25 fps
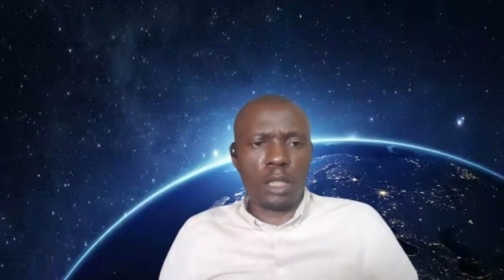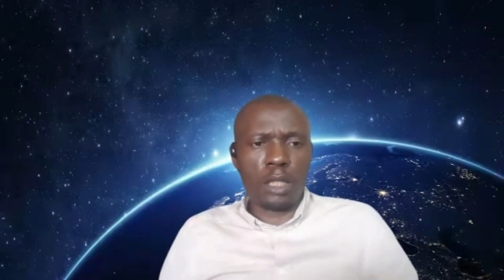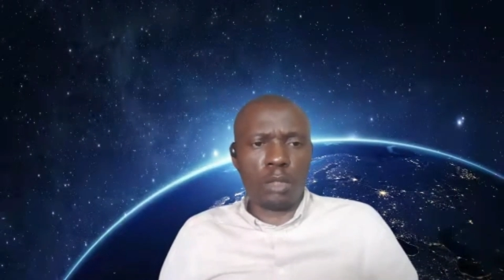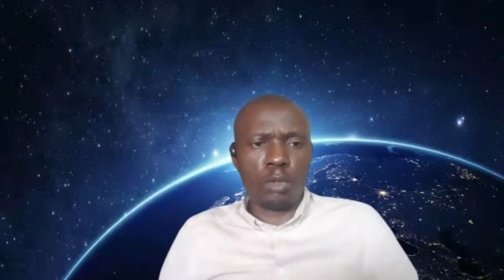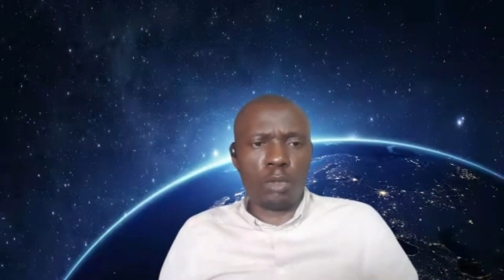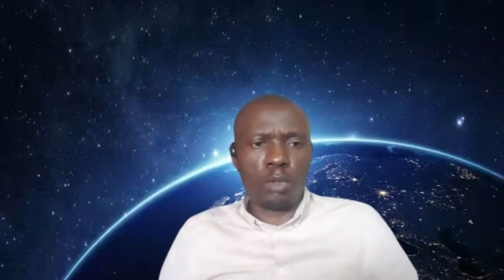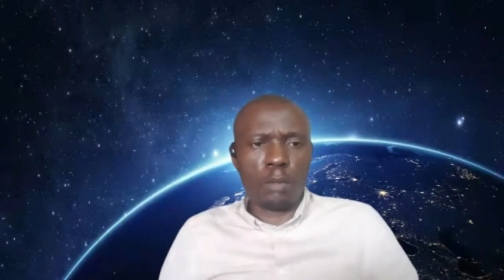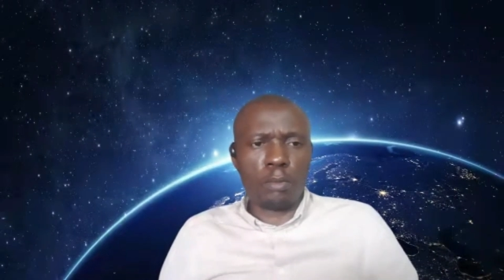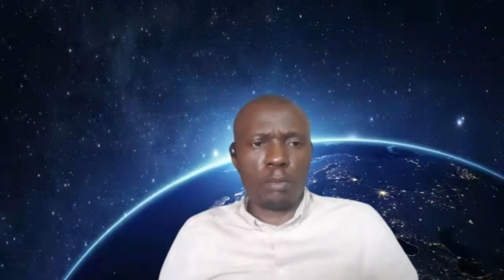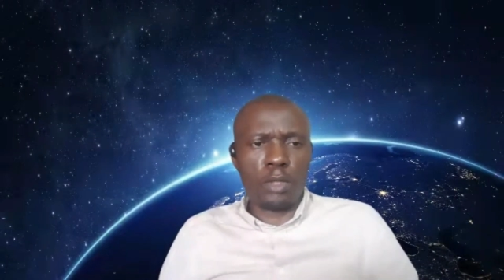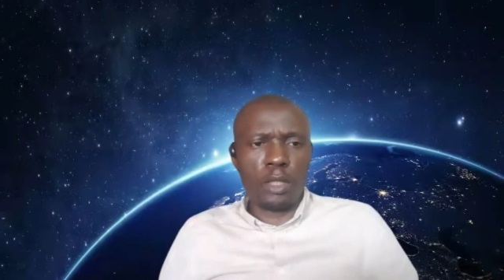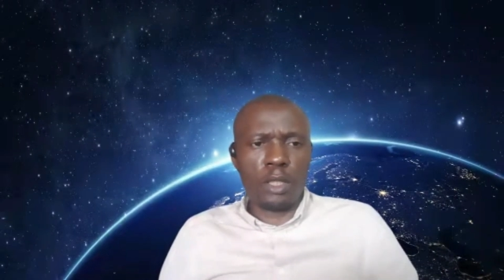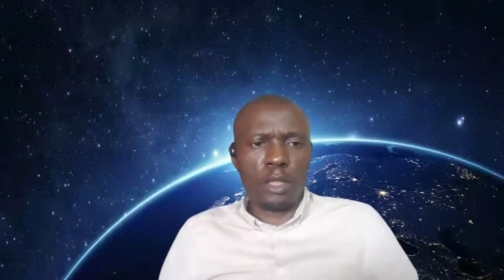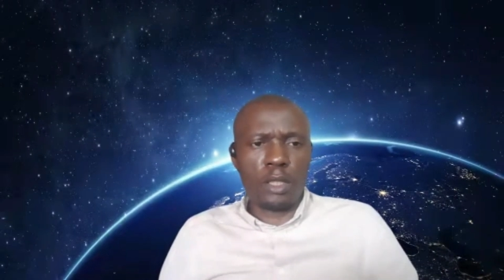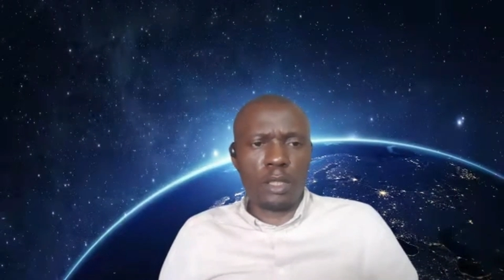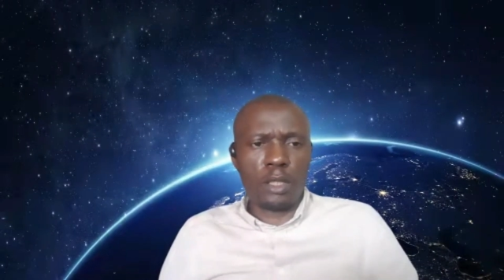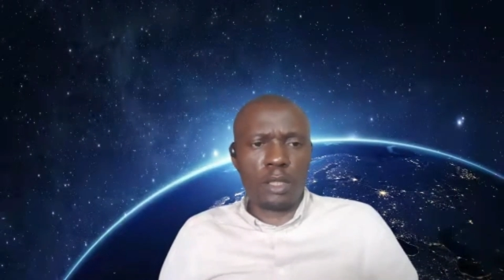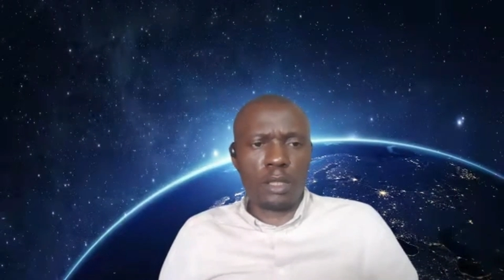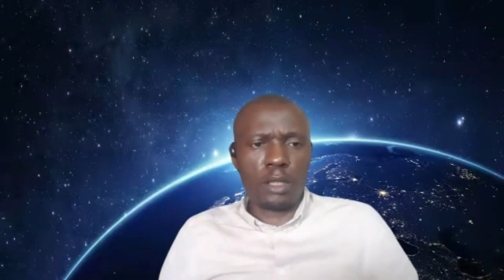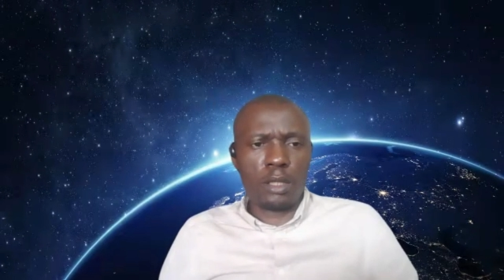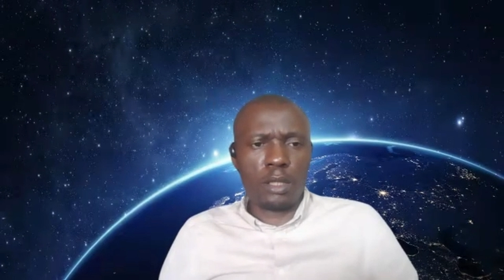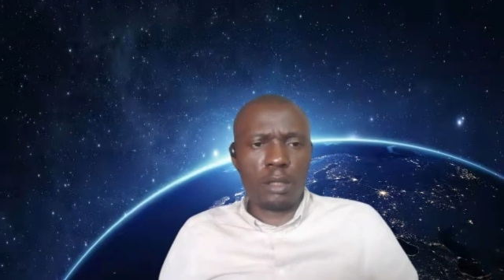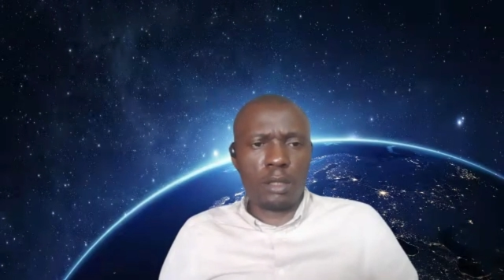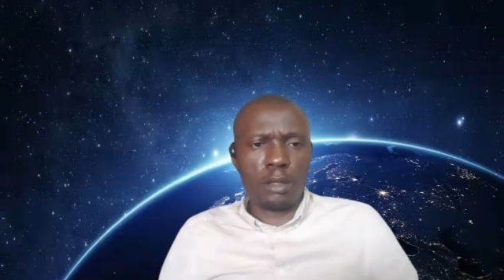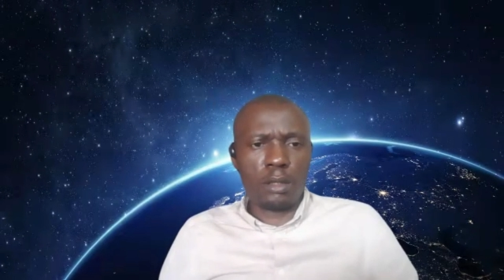At what
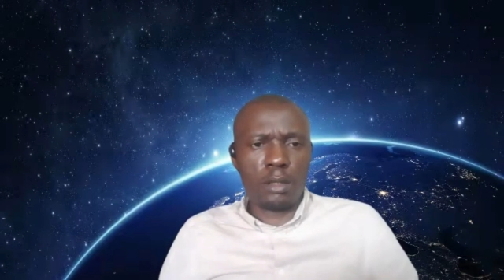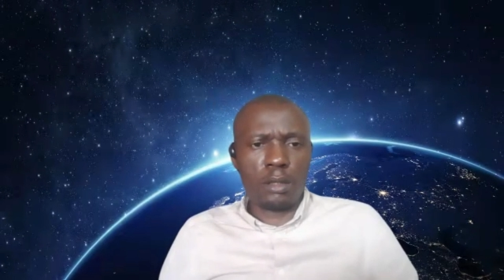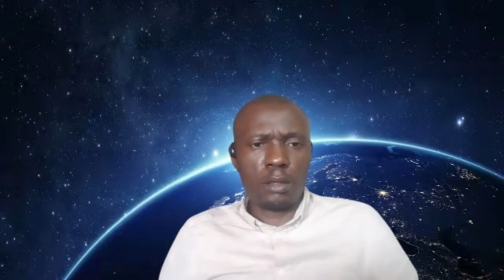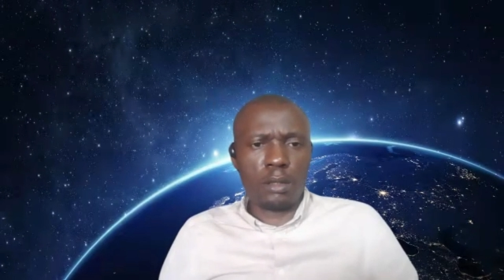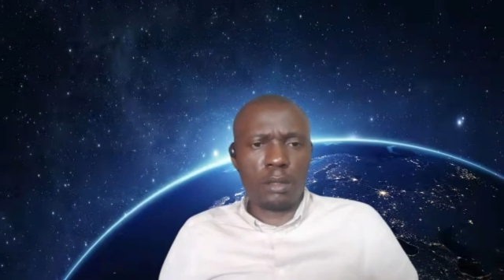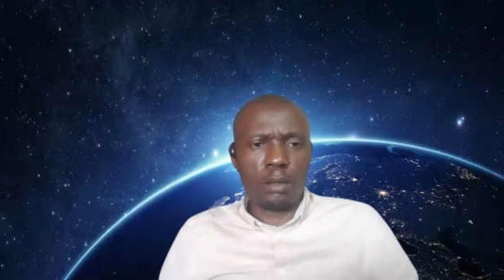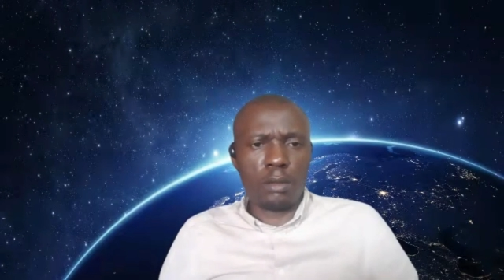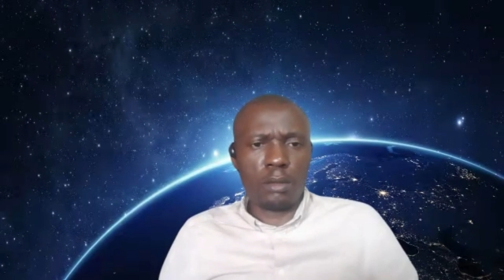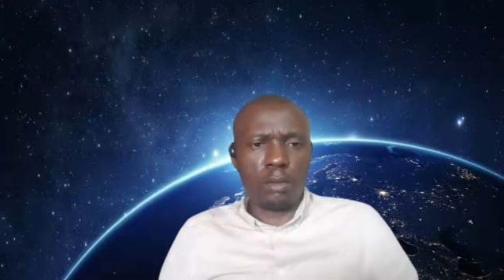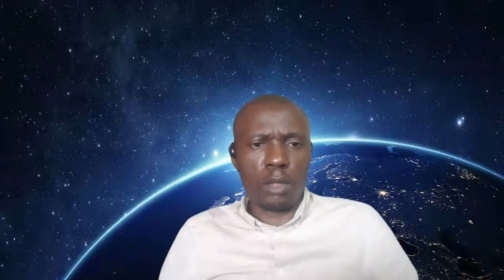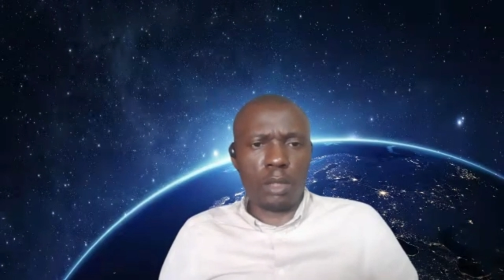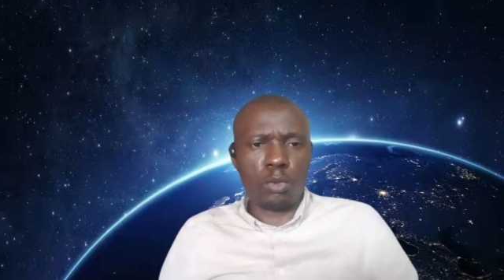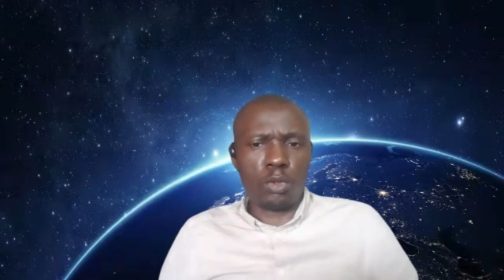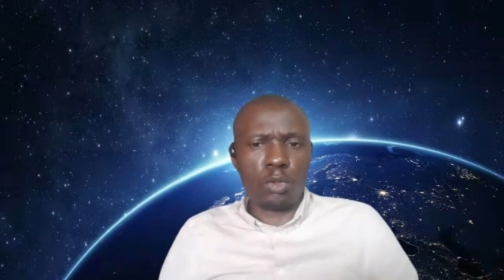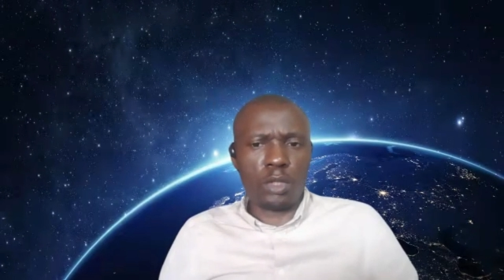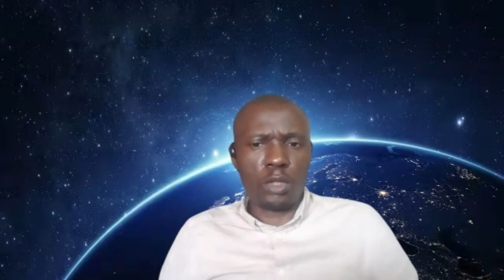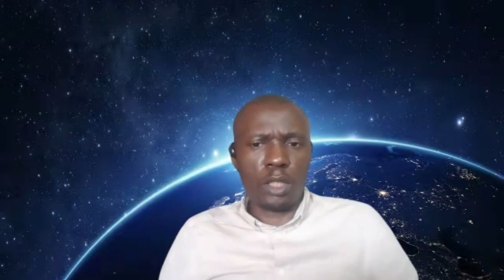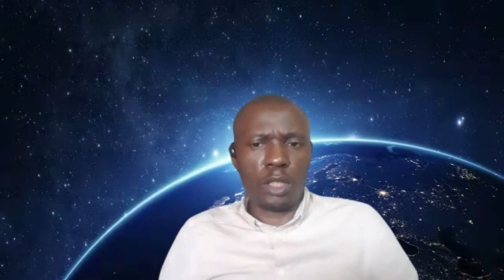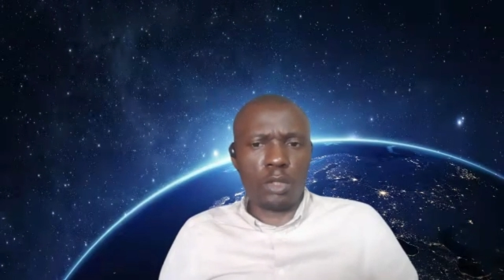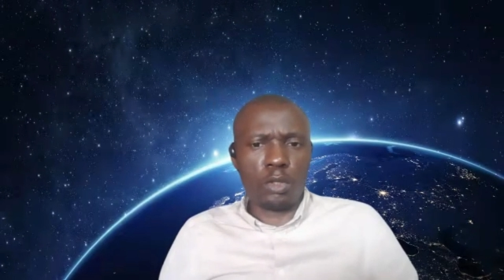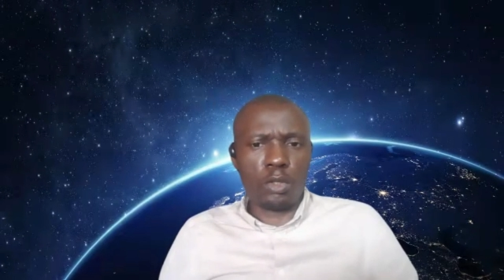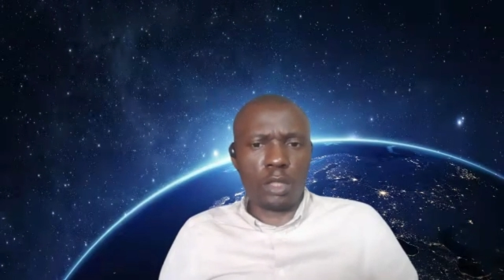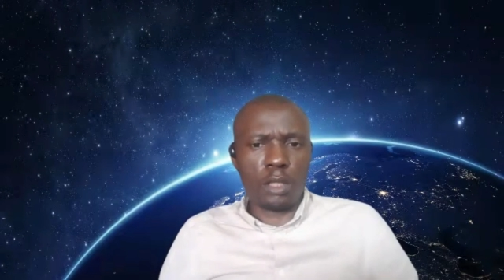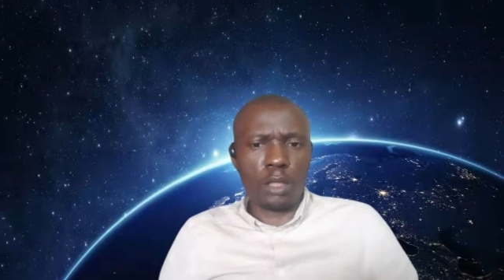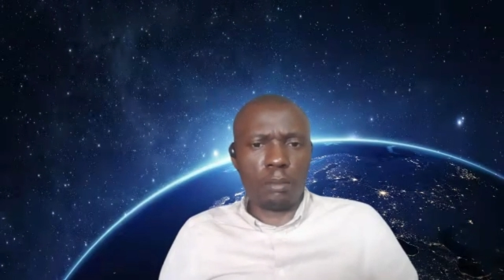point? What was
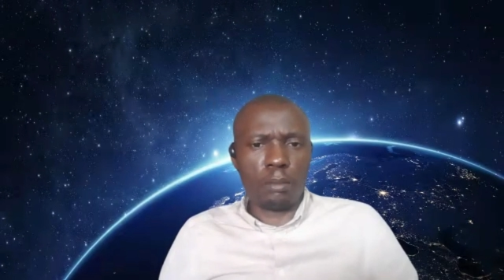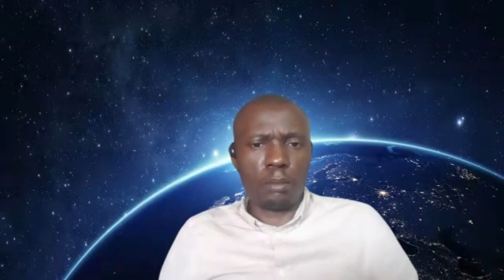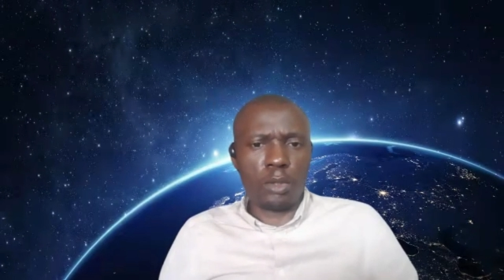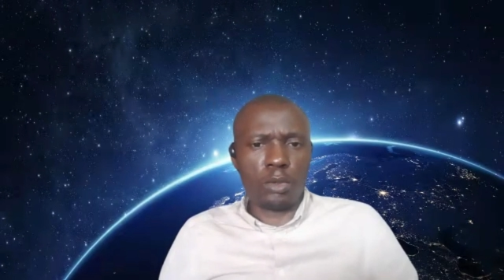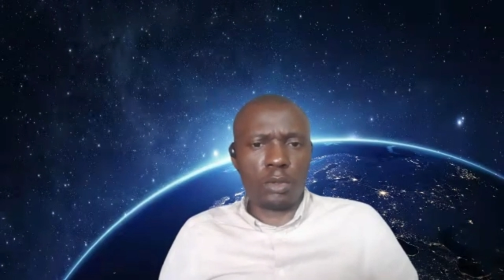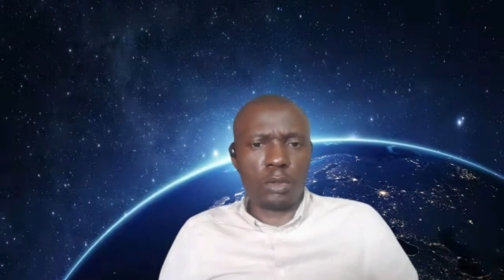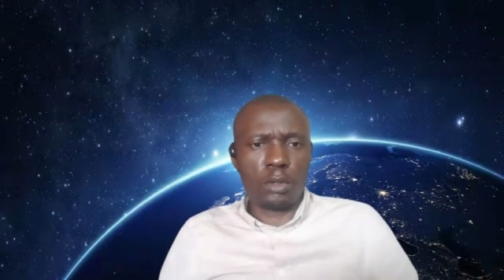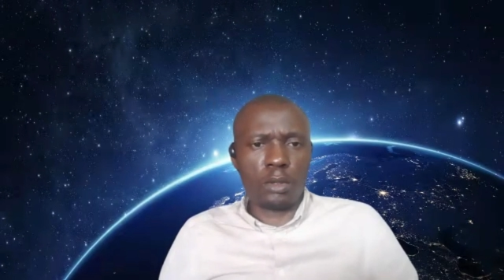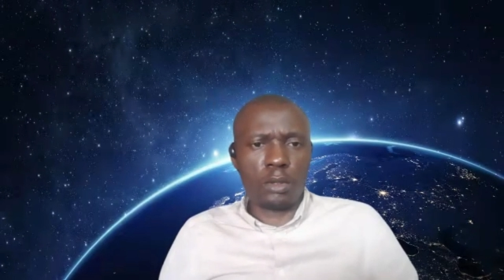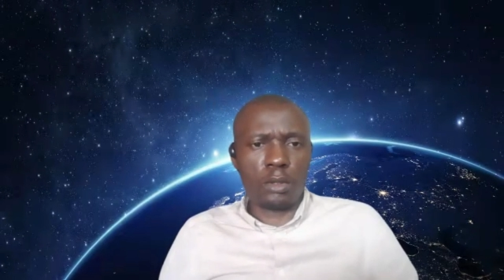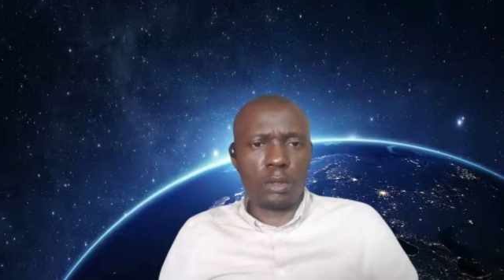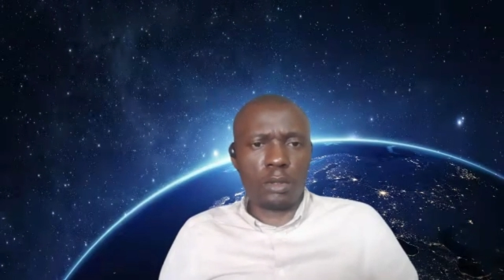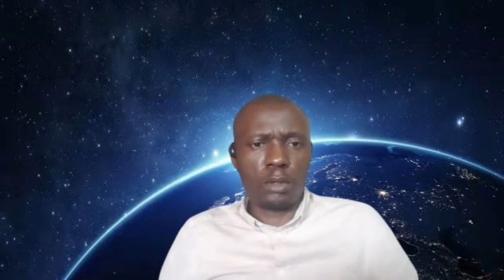I talking about?